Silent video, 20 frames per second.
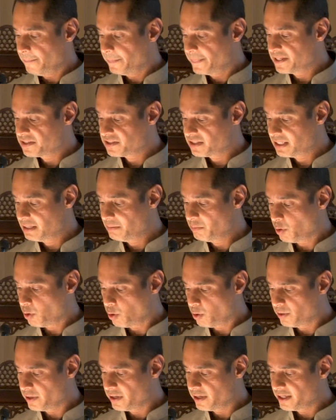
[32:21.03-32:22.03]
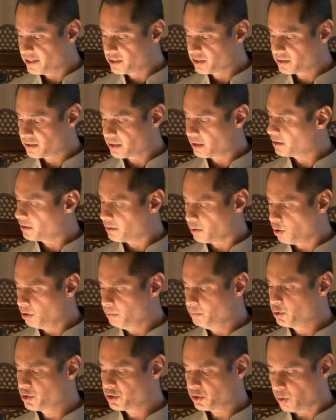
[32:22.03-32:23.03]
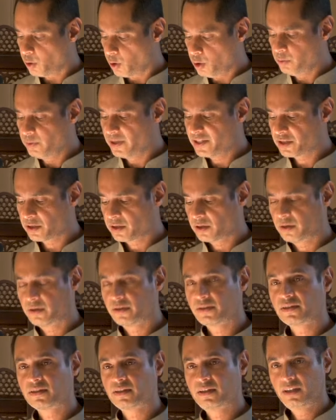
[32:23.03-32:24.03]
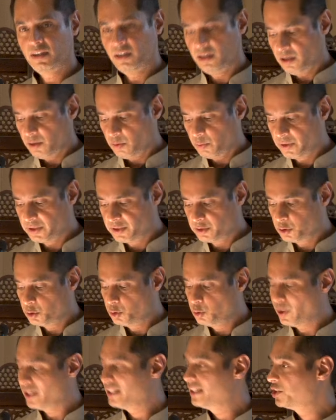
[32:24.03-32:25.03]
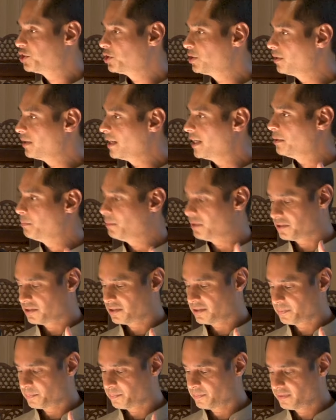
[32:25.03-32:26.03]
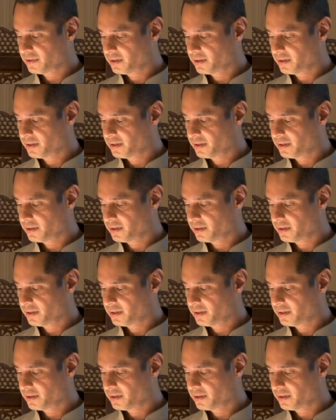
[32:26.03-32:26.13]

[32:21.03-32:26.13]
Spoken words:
this theme is almost always occurs with two additional elements.